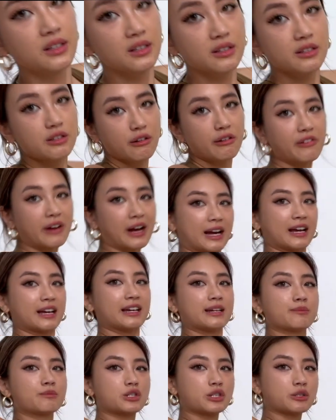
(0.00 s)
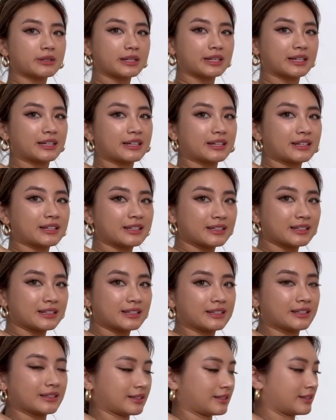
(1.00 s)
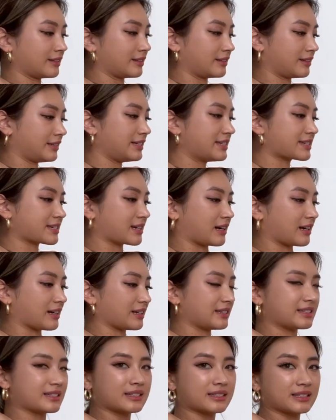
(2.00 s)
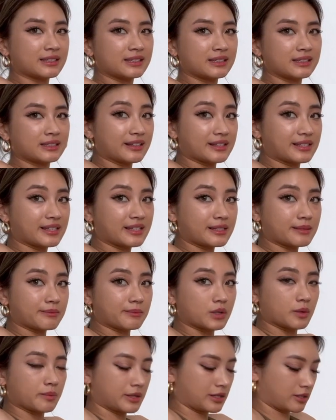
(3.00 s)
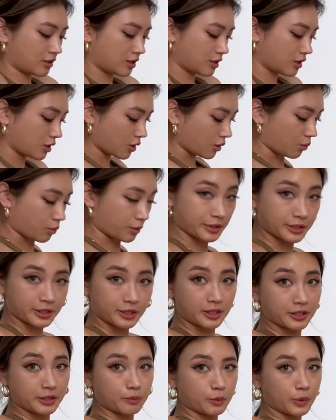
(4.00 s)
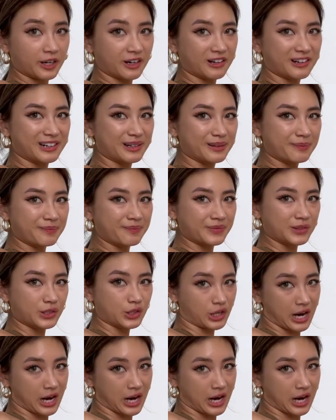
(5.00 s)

So if I am doing these guys, this is a moment where your